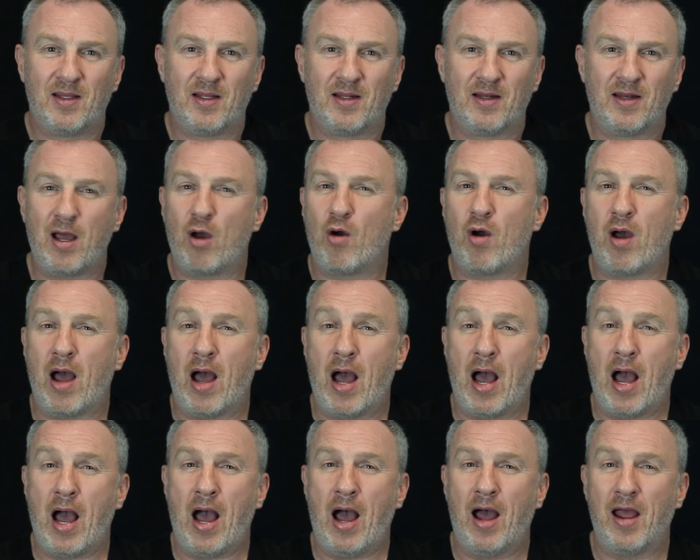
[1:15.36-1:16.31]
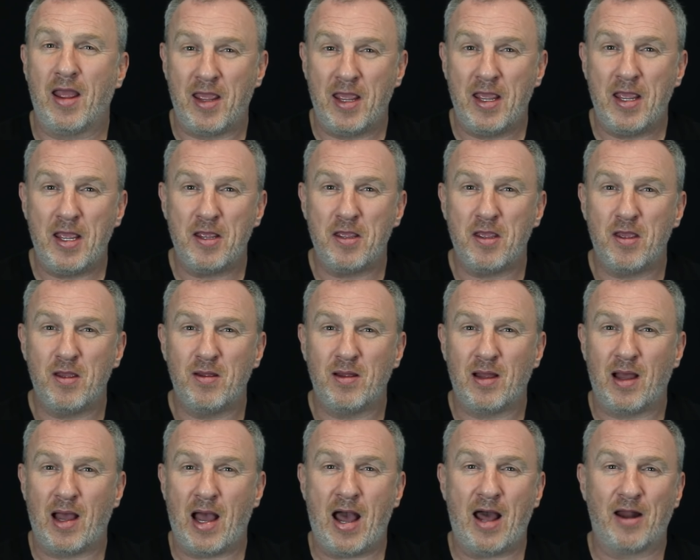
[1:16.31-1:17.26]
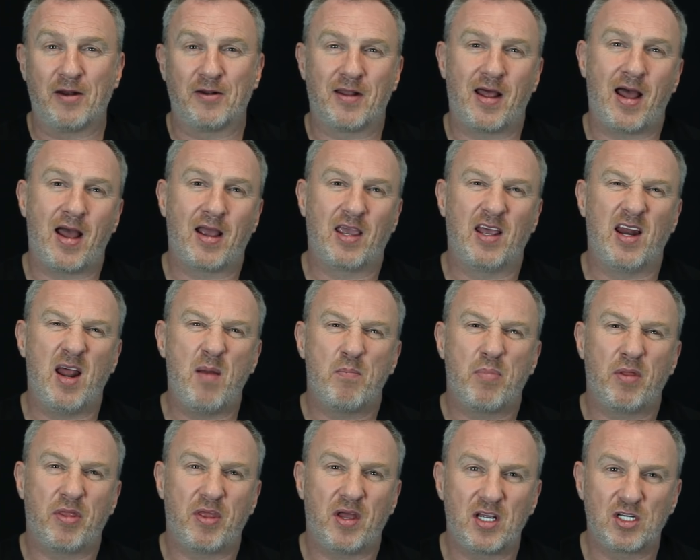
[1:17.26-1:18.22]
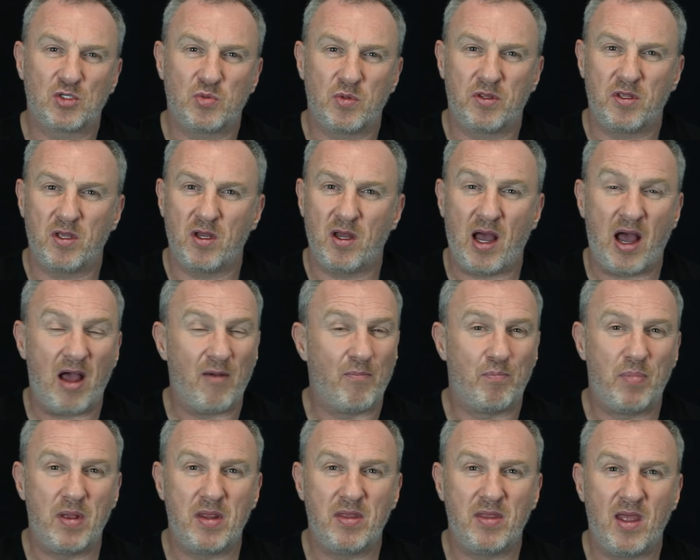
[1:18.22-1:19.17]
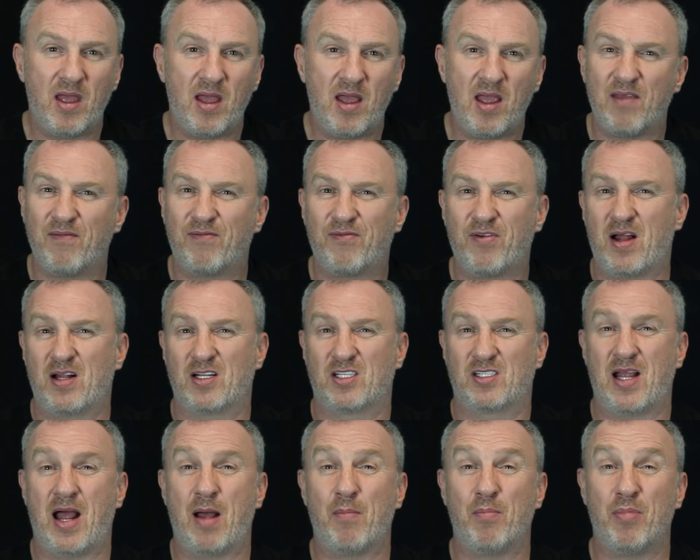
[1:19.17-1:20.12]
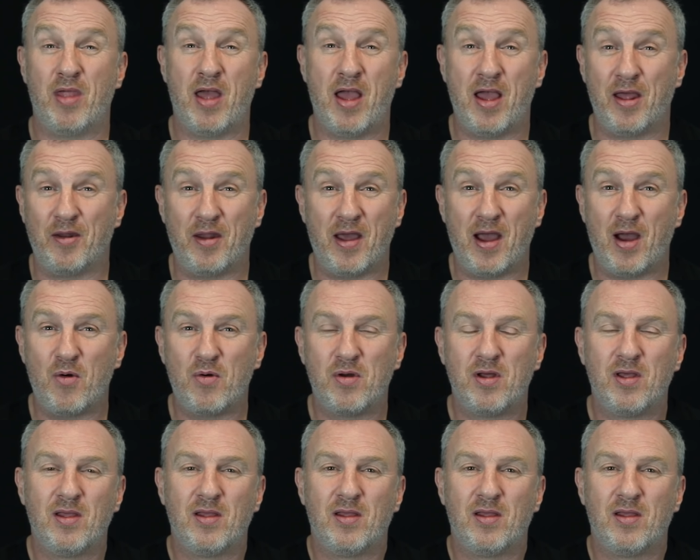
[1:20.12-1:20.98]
Now, I hear you and I can empathise with you. I've been there. In fact, I'm there now.